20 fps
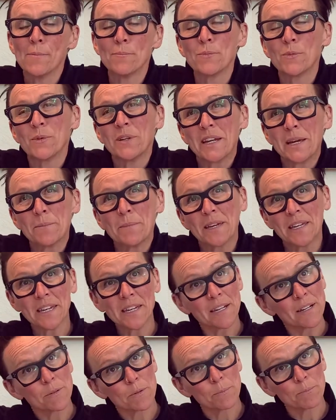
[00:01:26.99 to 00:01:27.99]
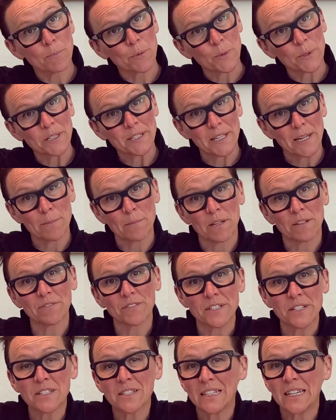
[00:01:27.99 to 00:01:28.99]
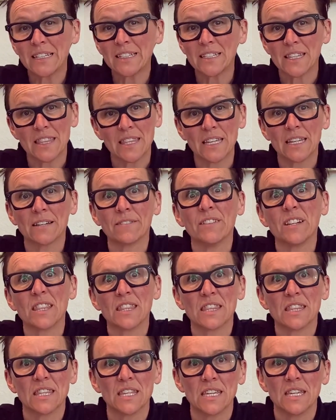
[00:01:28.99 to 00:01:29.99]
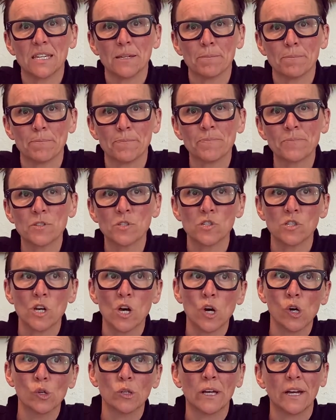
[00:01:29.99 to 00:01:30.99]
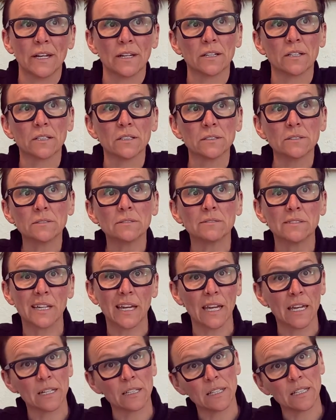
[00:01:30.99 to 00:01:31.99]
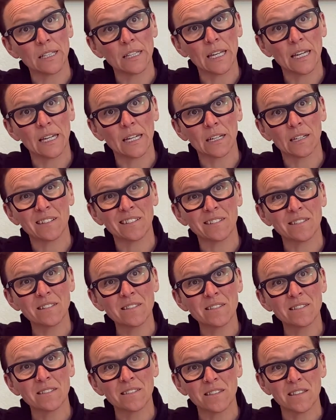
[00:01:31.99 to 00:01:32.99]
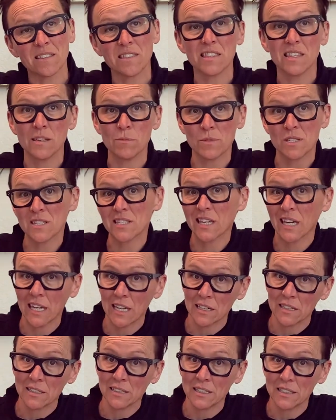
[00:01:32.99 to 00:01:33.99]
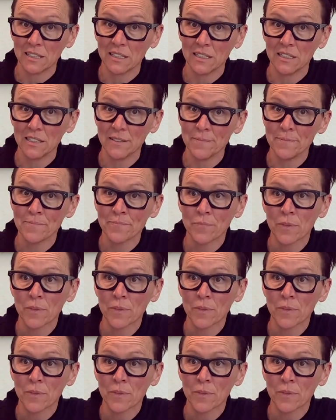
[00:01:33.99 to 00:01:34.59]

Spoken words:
When I'm making a board game, I first like to think of a theme. So like Candyland, the theme is candy.